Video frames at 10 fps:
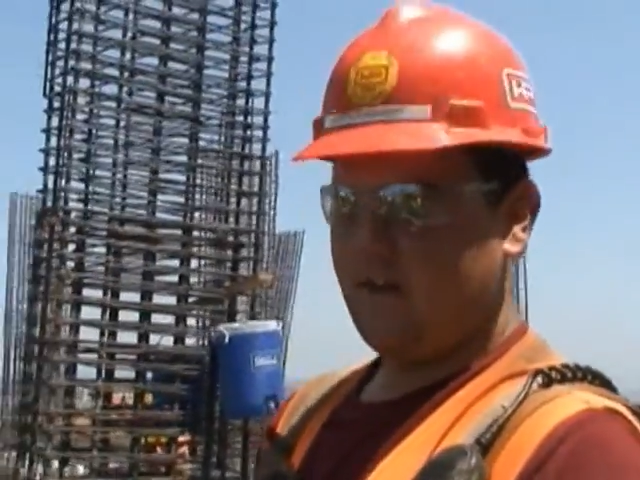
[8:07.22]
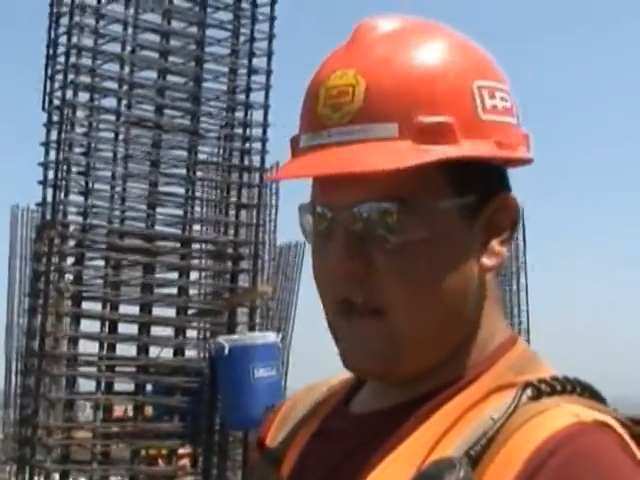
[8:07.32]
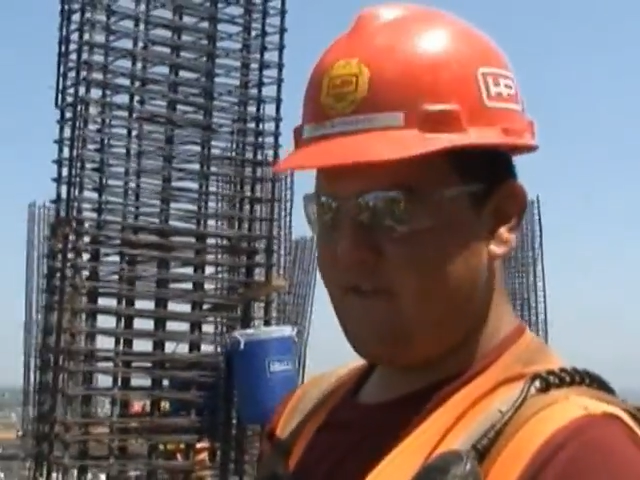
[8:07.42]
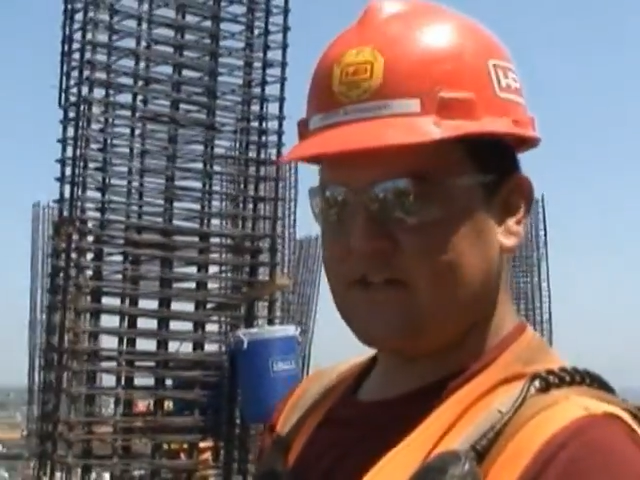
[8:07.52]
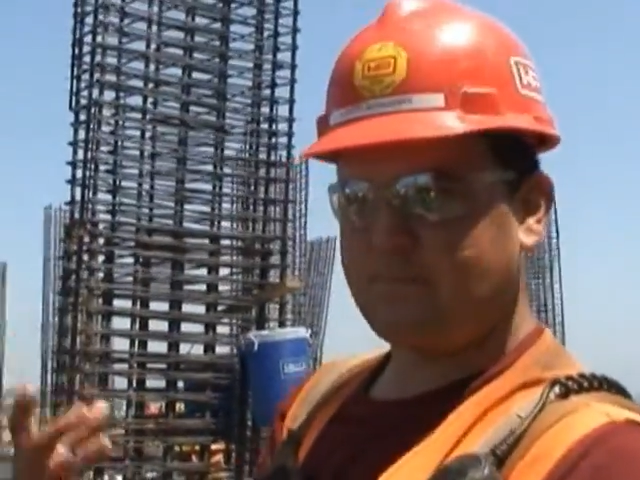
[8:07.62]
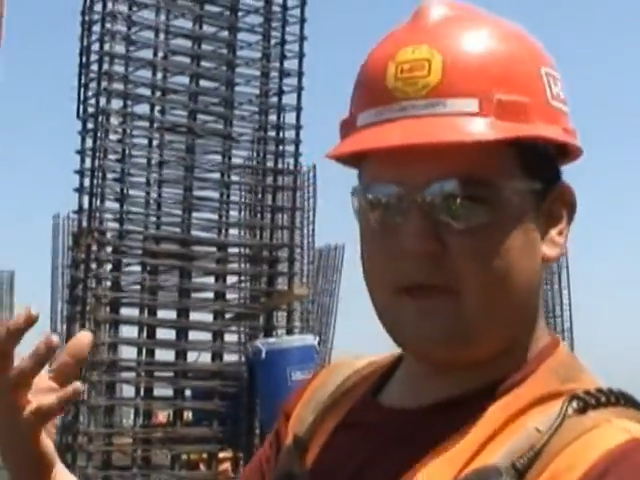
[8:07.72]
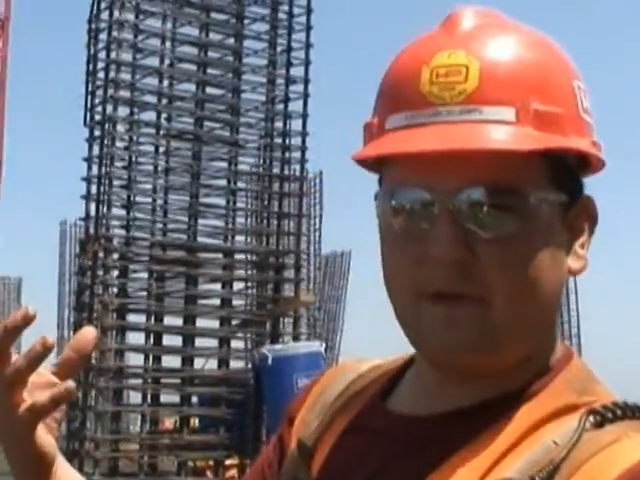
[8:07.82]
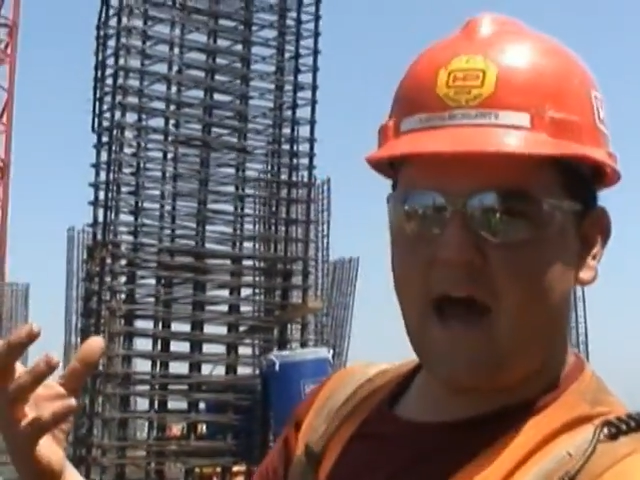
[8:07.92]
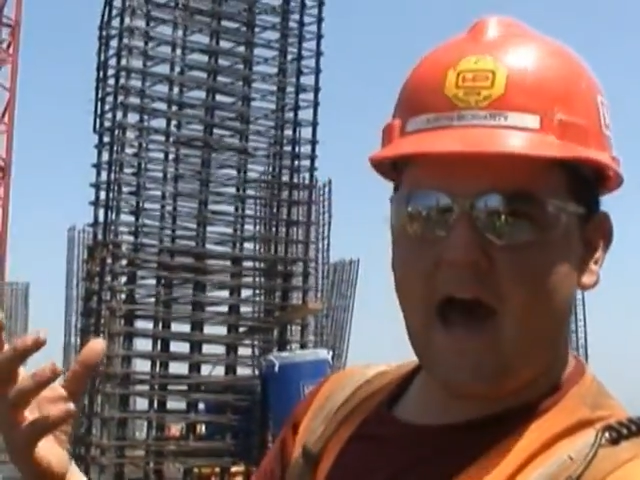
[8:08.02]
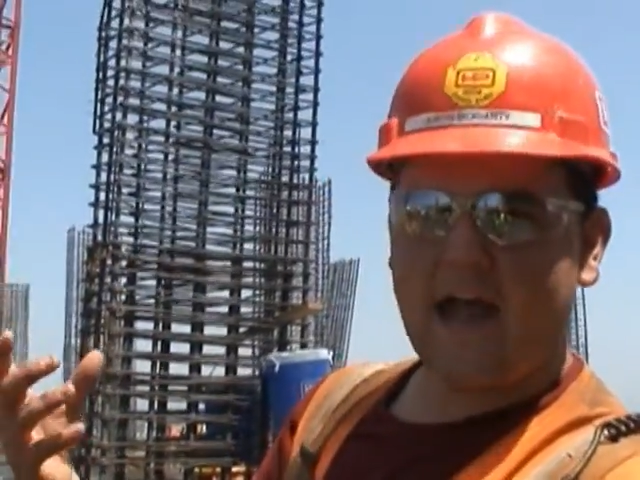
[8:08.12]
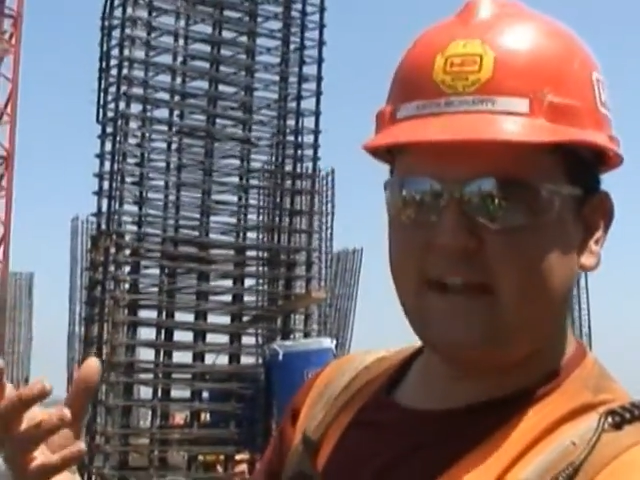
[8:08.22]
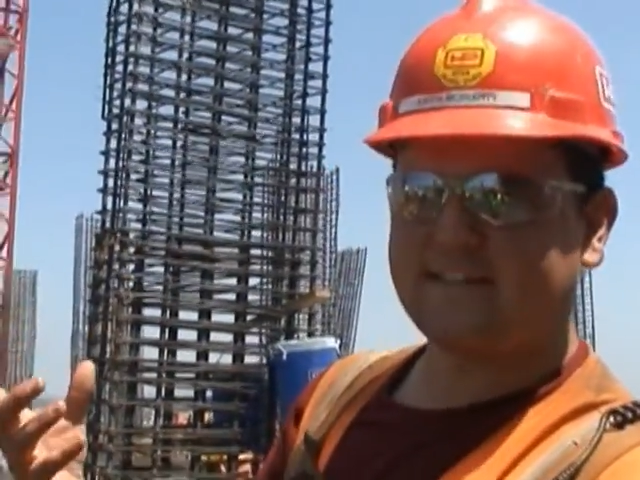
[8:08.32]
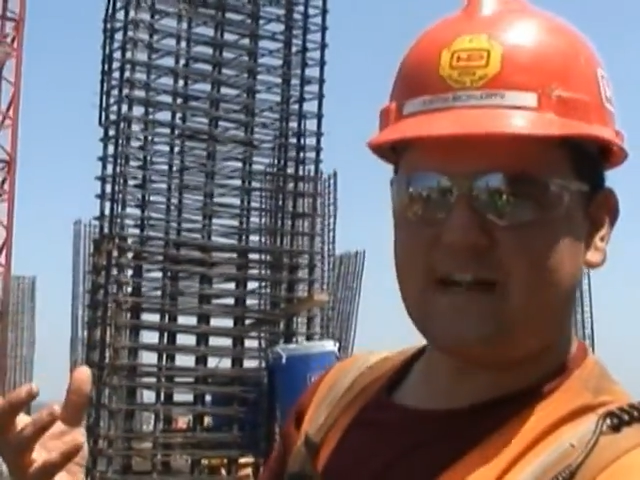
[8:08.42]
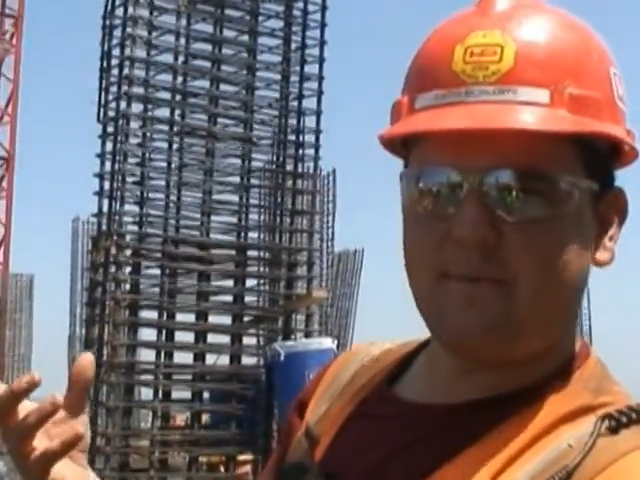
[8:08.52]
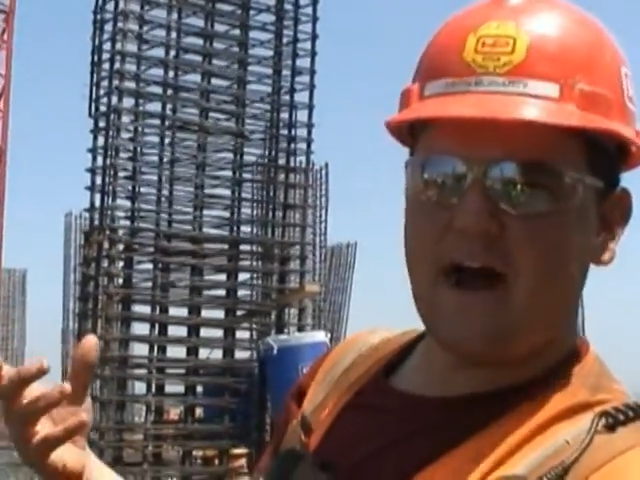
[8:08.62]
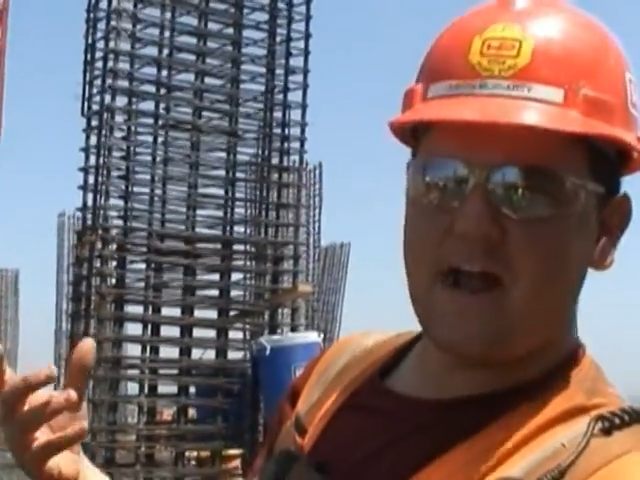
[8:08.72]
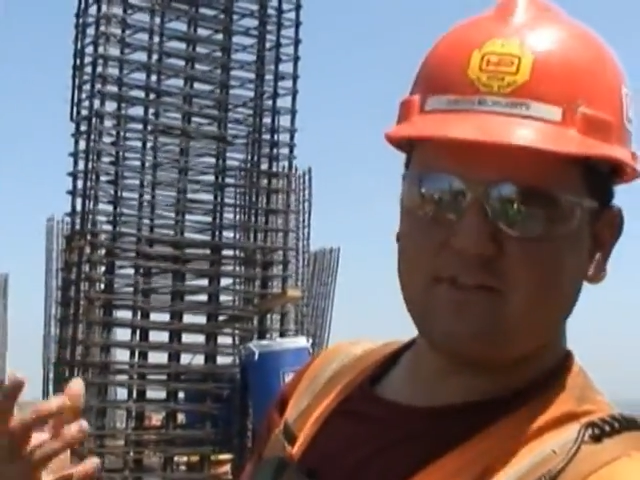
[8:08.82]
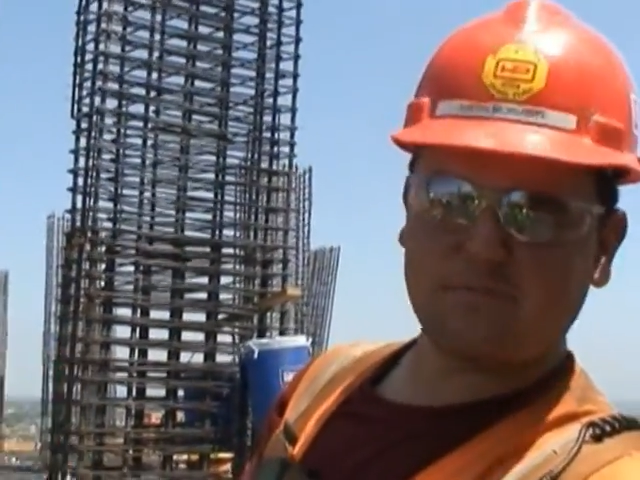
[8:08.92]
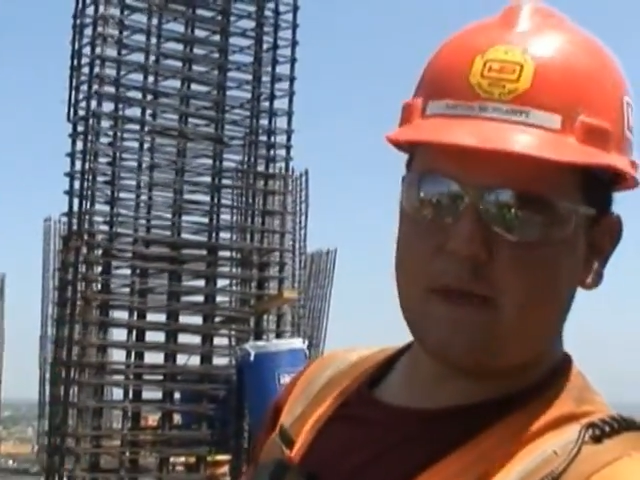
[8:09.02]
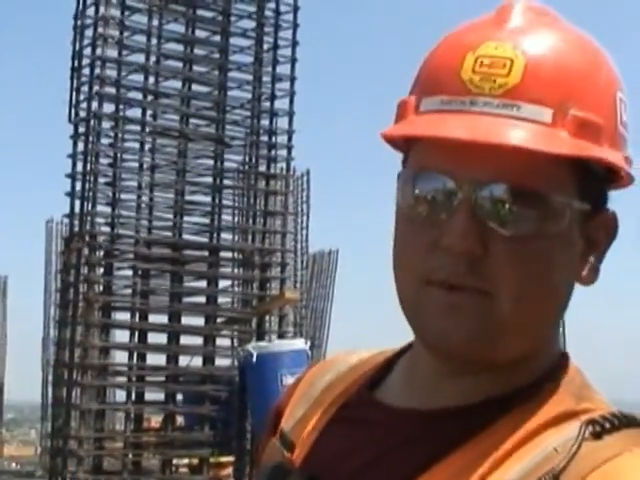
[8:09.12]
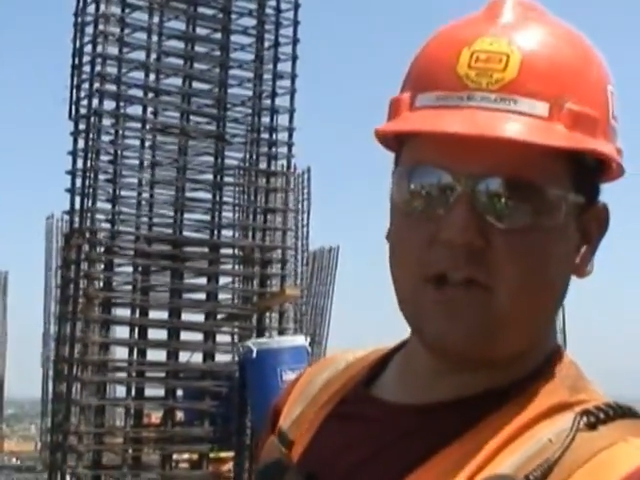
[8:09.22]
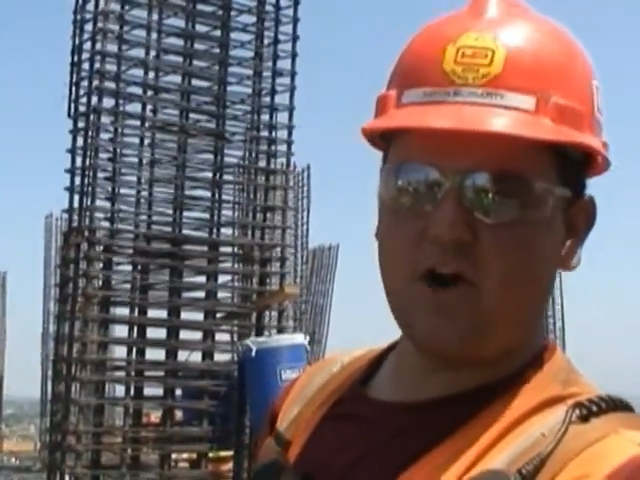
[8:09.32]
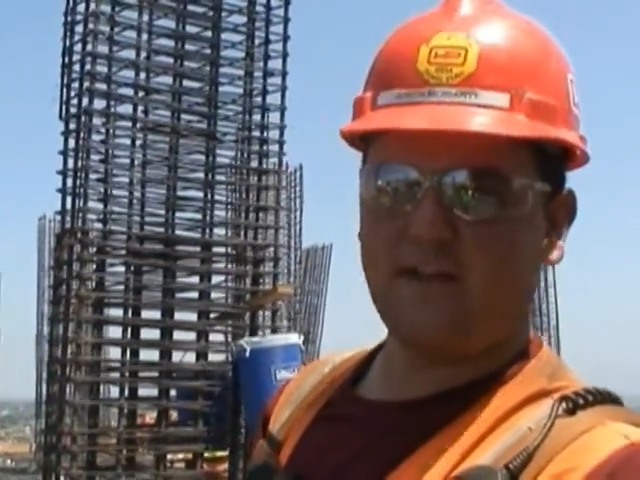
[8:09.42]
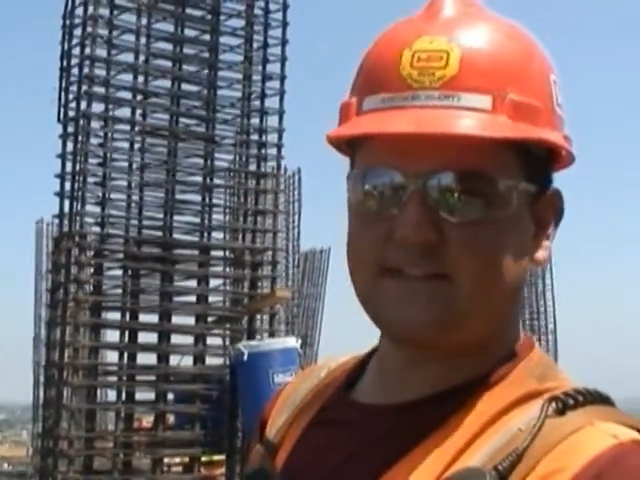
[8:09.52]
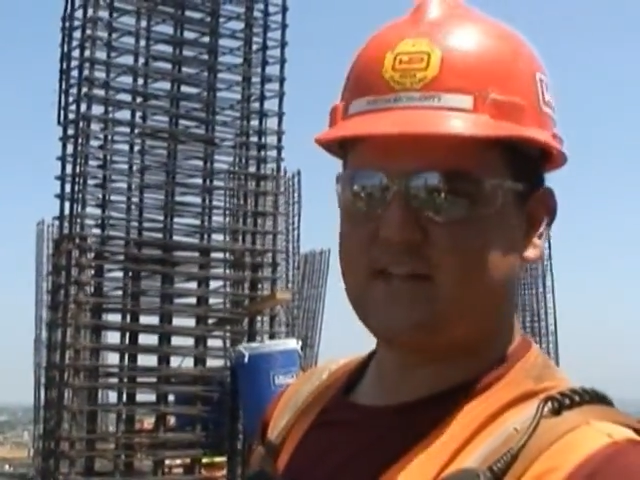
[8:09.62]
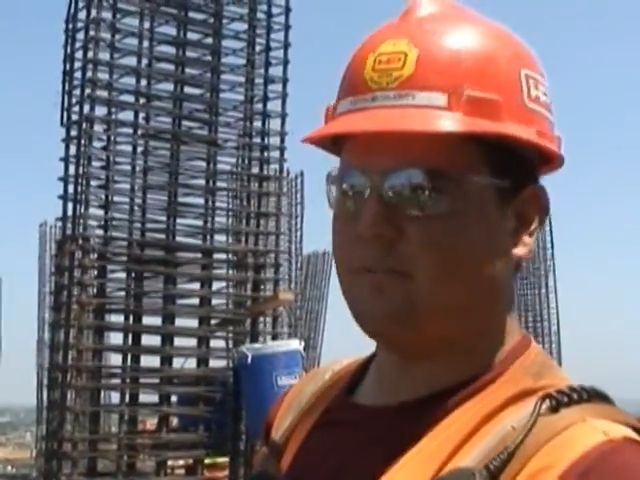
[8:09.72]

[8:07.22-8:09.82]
If it's deep and high, it needs to come higher. If it's deep and low, it needs to